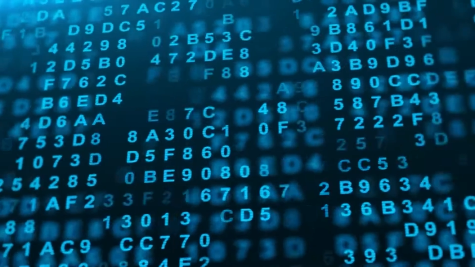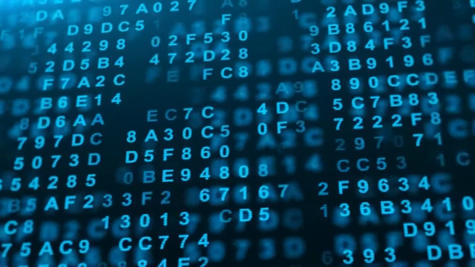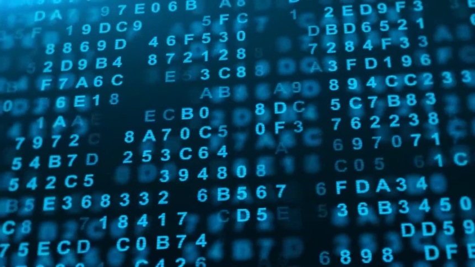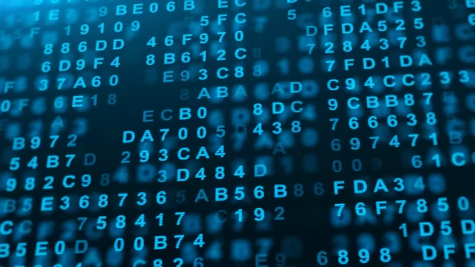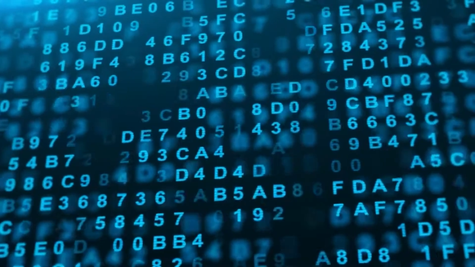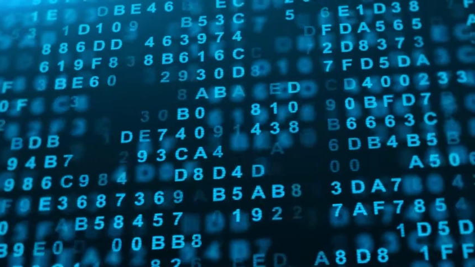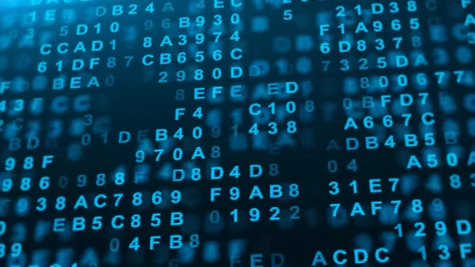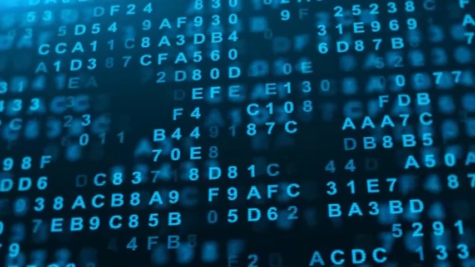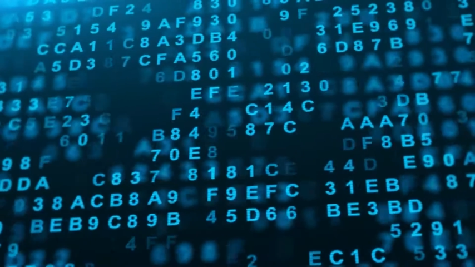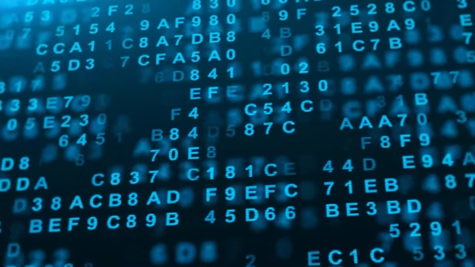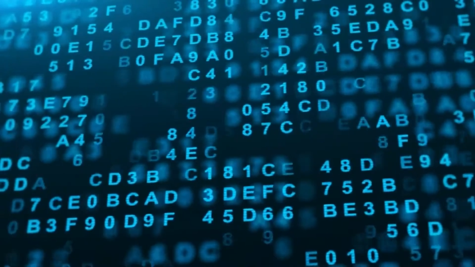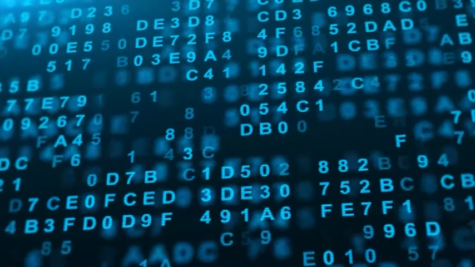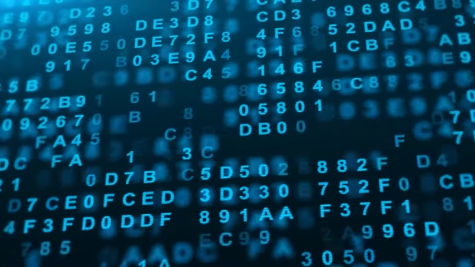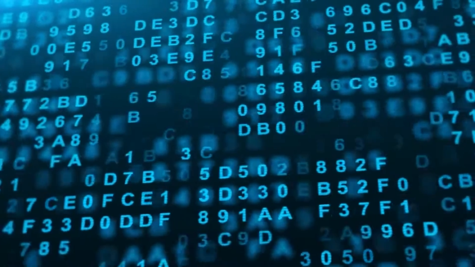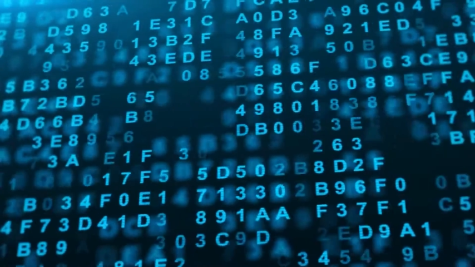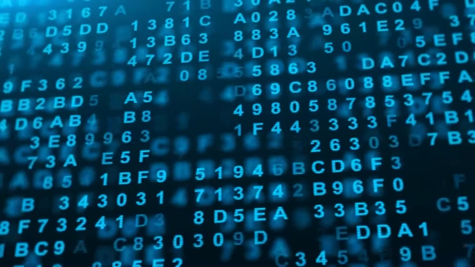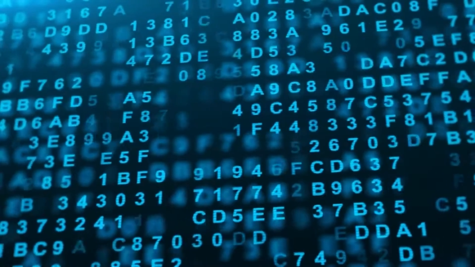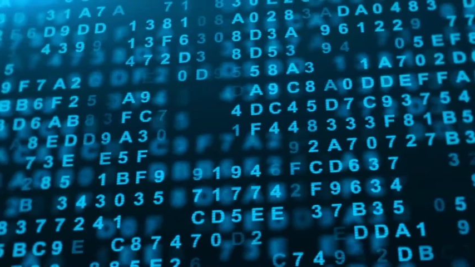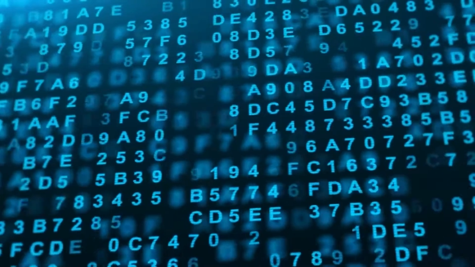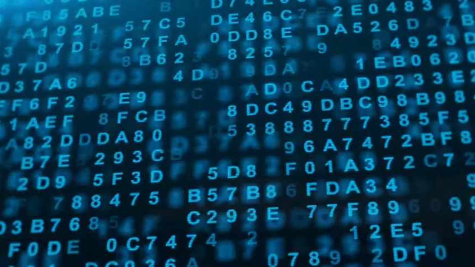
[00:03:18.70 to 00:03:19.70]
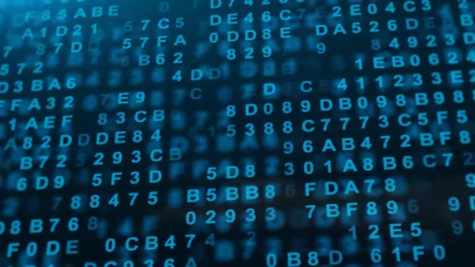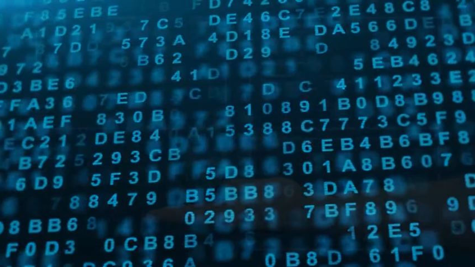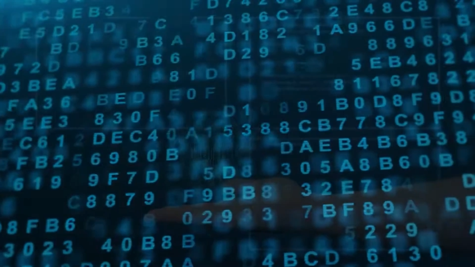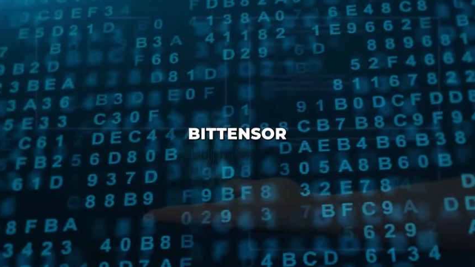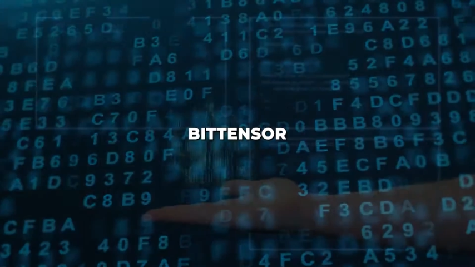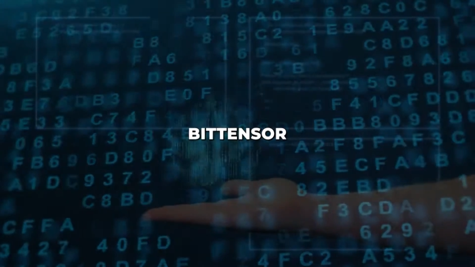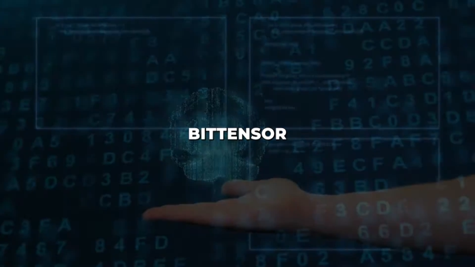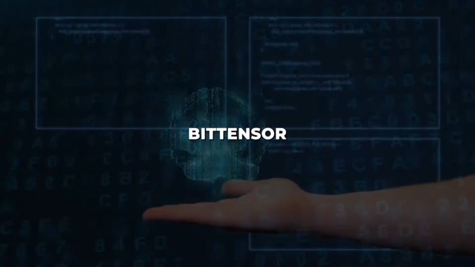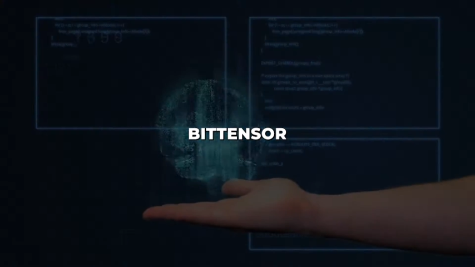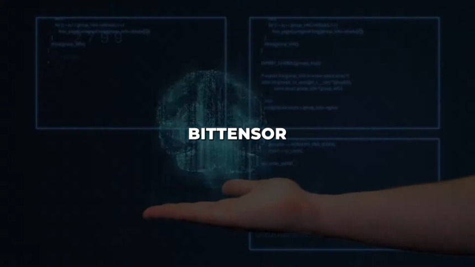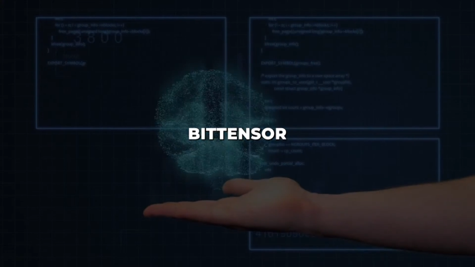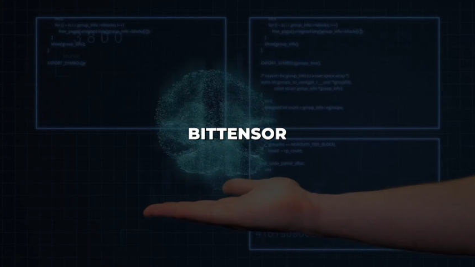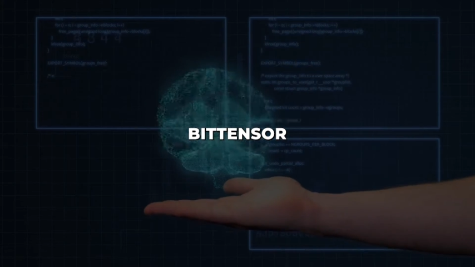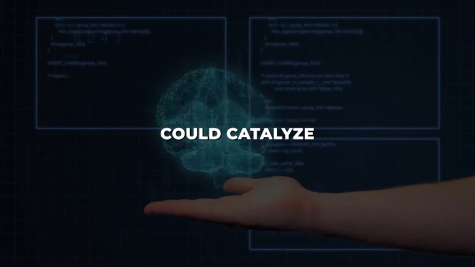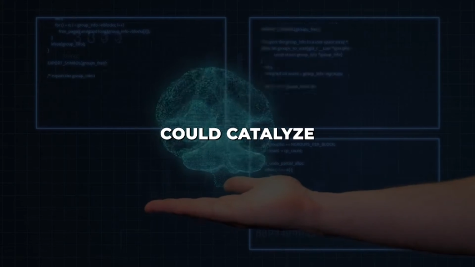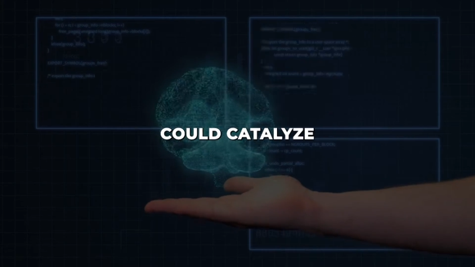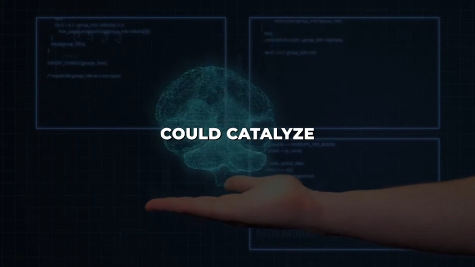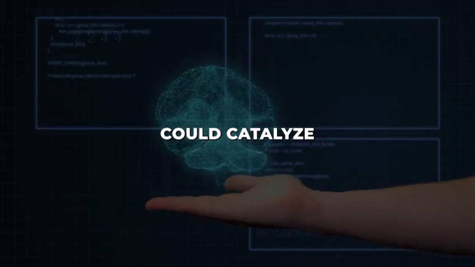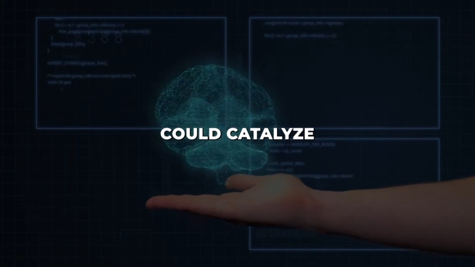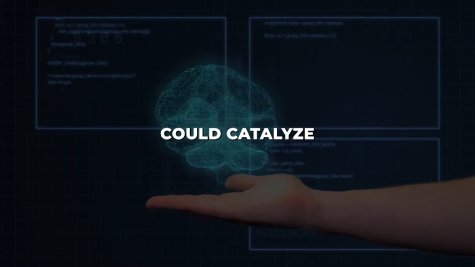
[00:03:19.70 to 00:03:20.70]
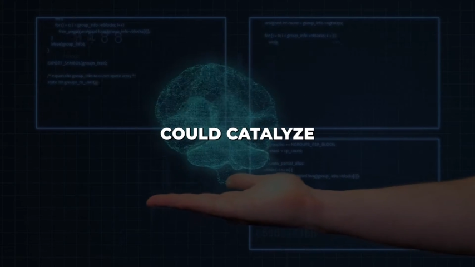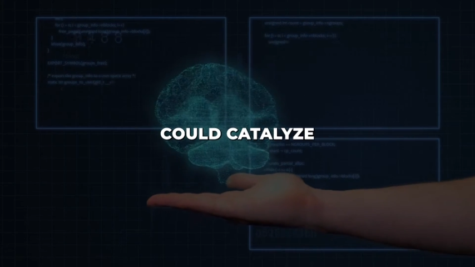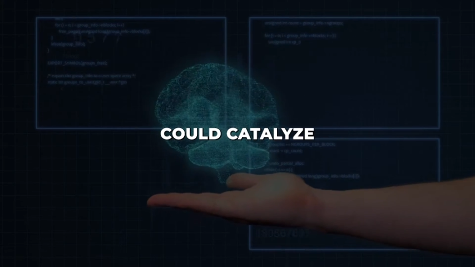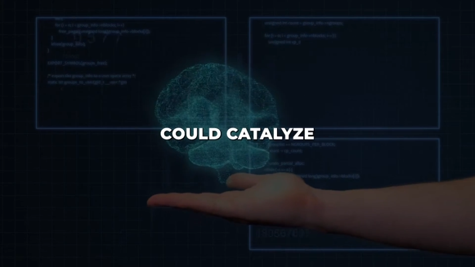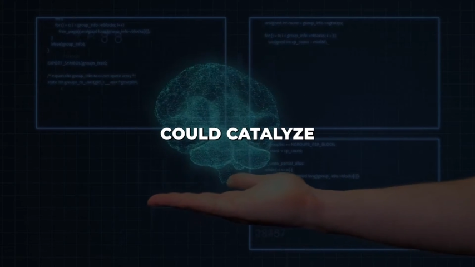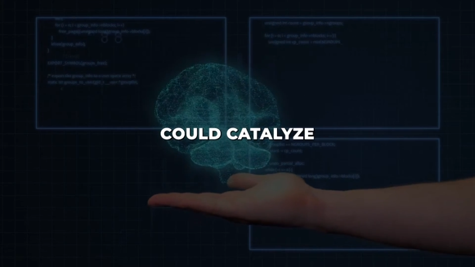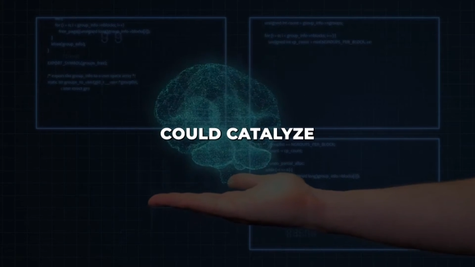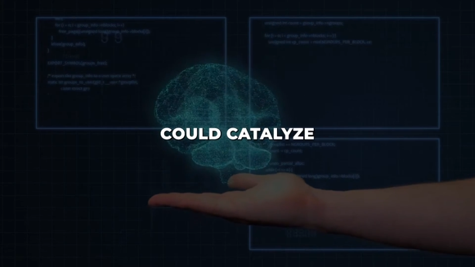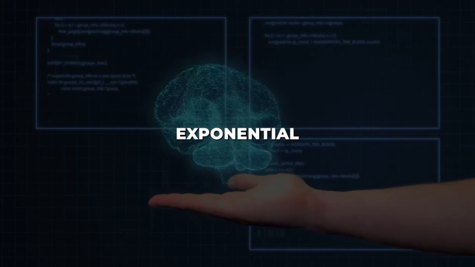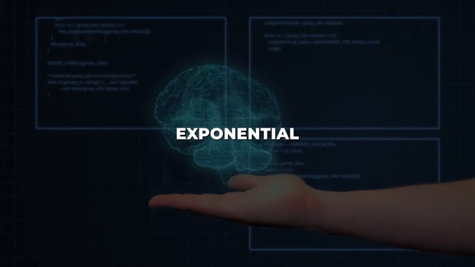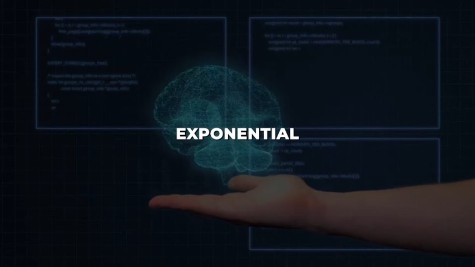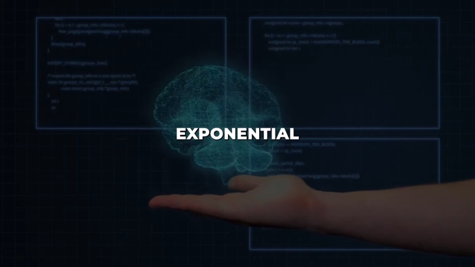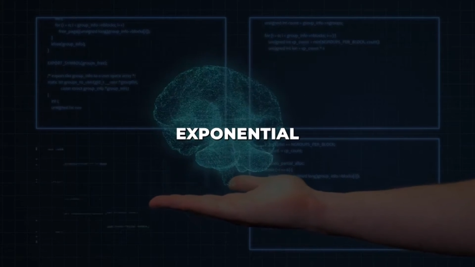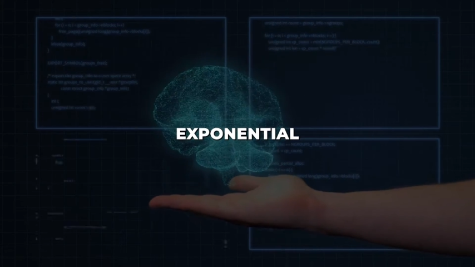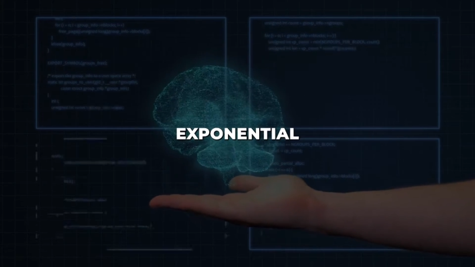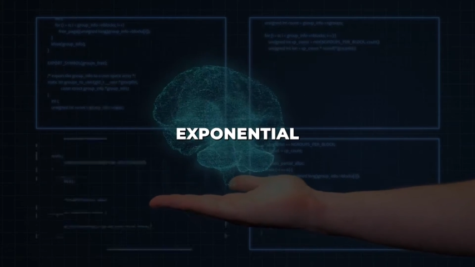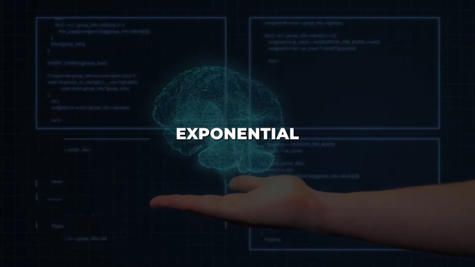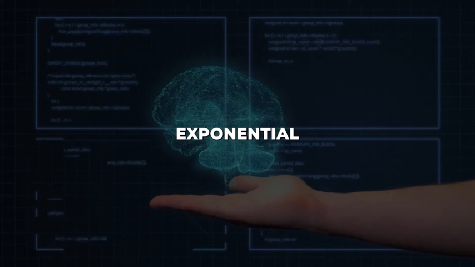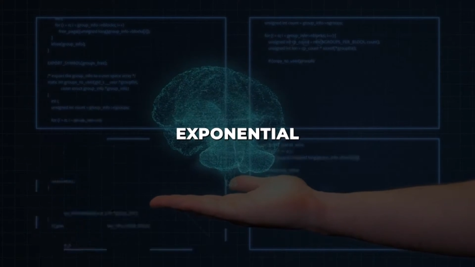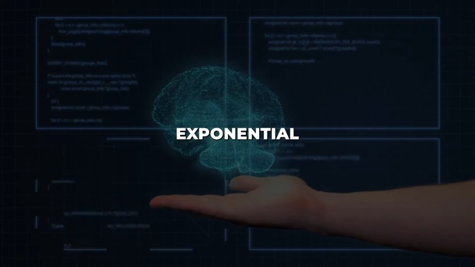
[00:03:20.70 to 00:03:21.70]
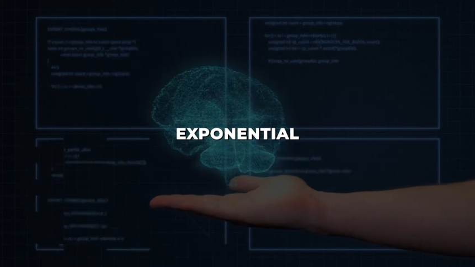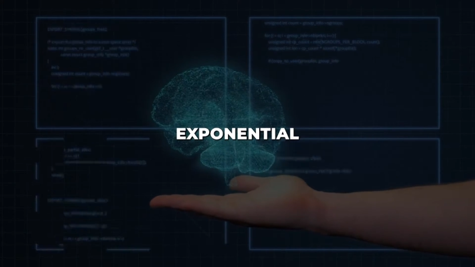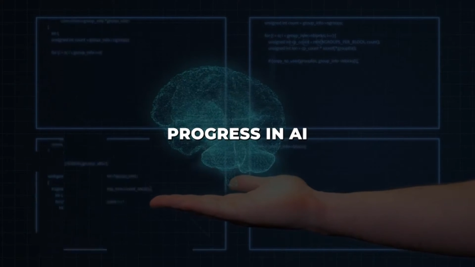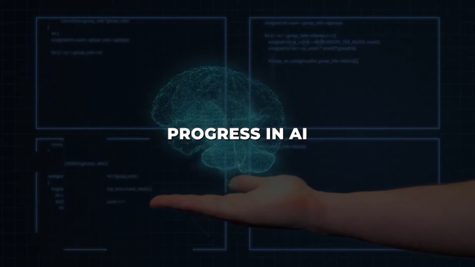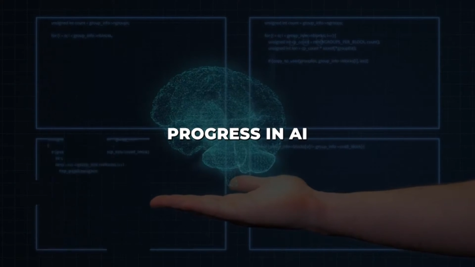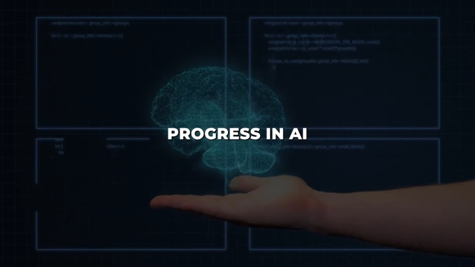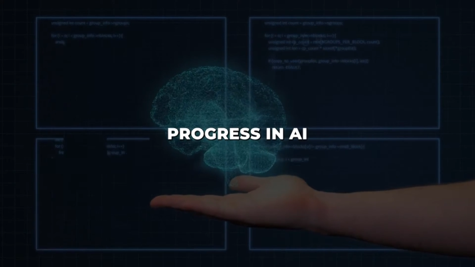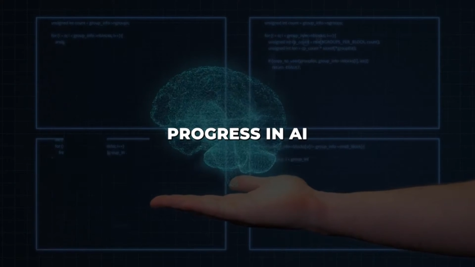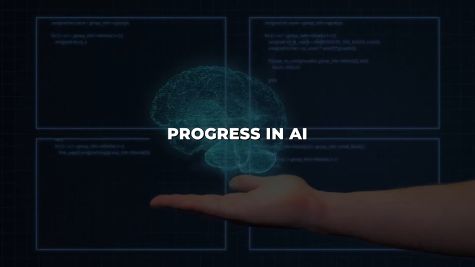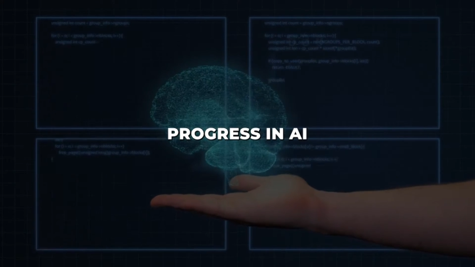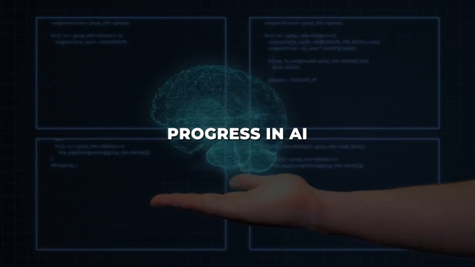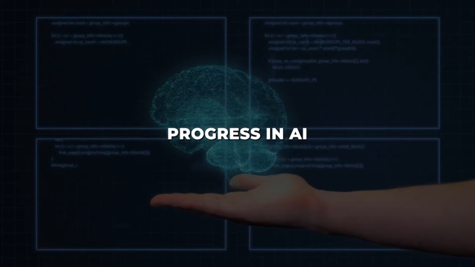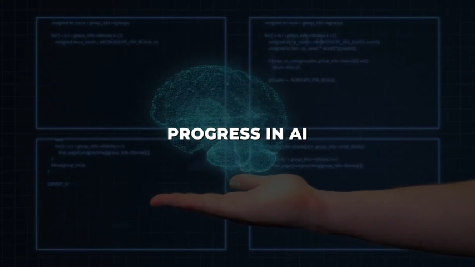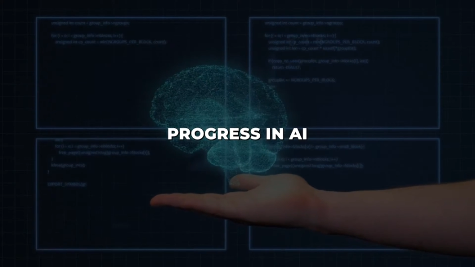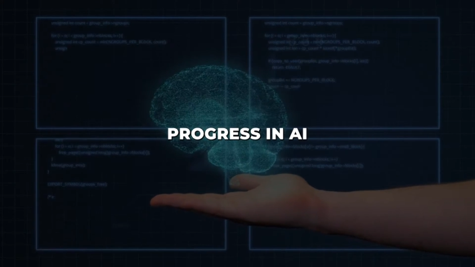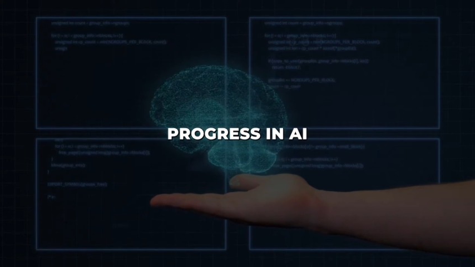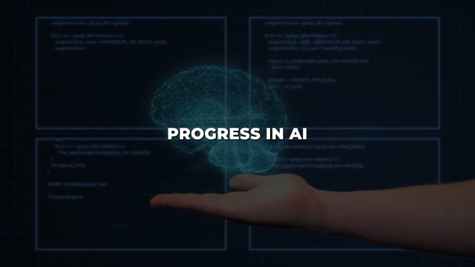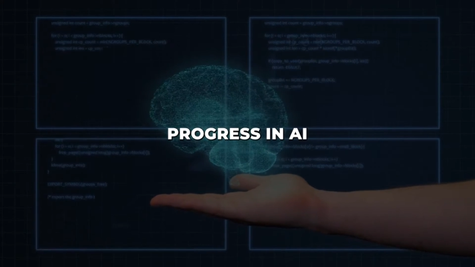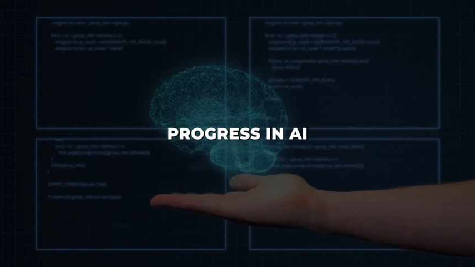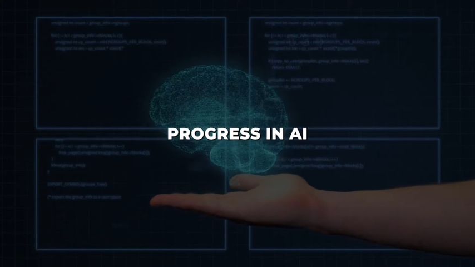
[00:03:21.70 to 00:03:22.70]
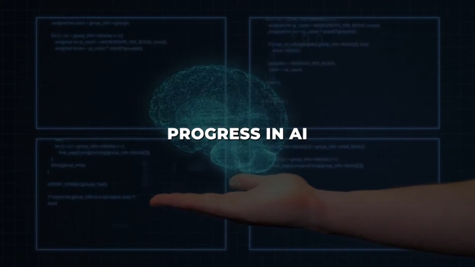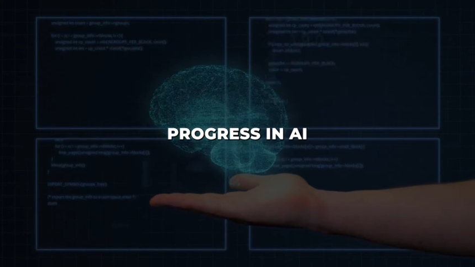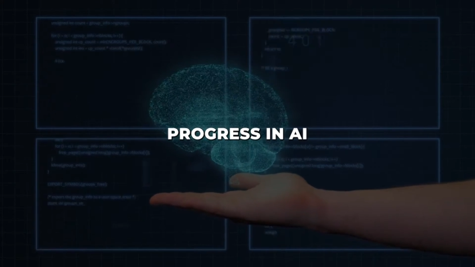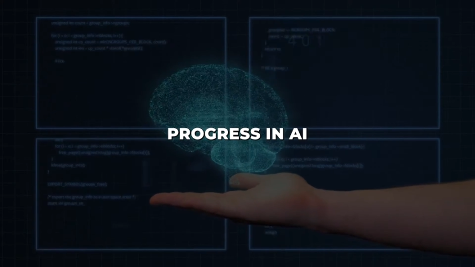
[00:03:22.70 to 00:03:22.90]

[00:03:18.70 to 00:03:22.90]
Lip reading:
No face is visible, so there are no lips to read.